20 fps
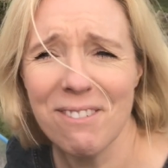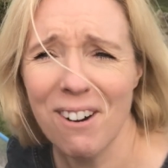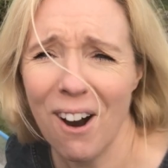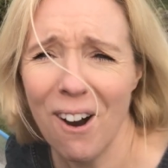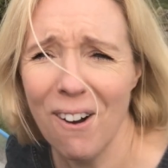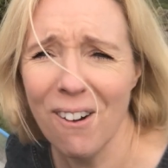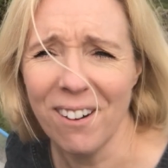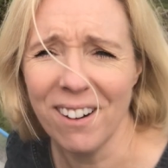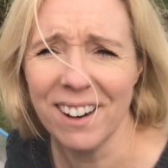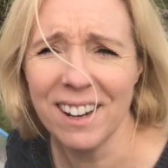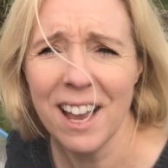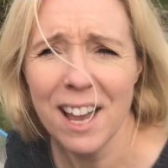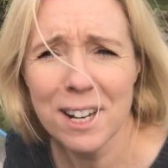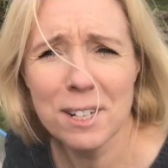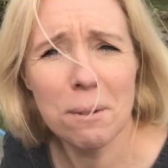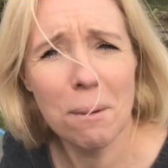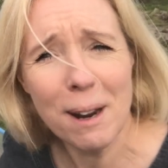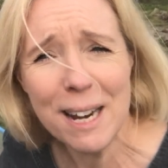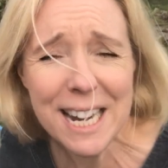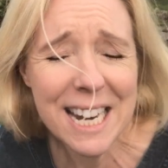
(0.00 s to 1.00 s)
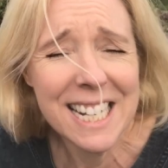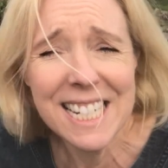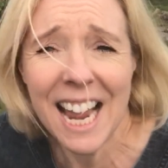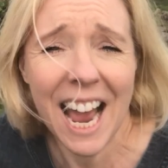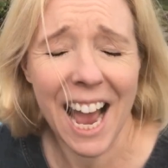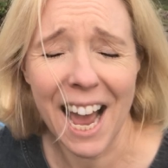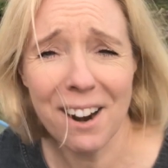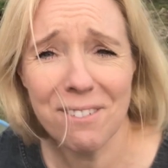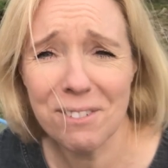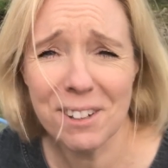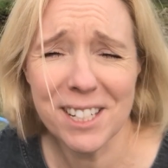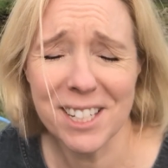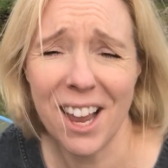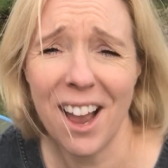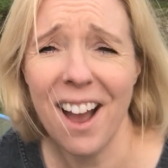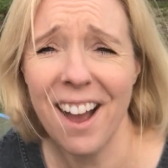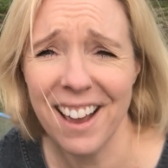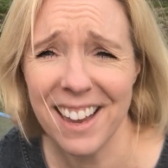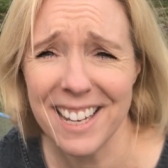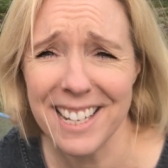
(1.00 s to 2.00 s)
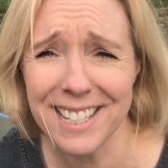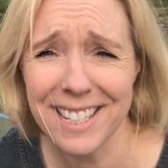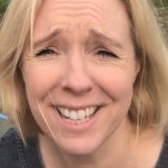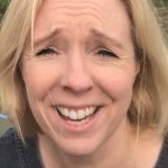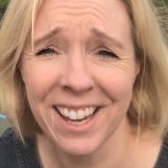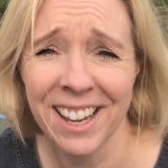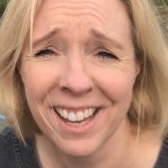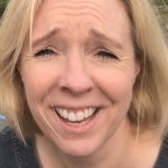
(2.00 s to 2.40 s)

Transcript: wrong? Do I need to advertise?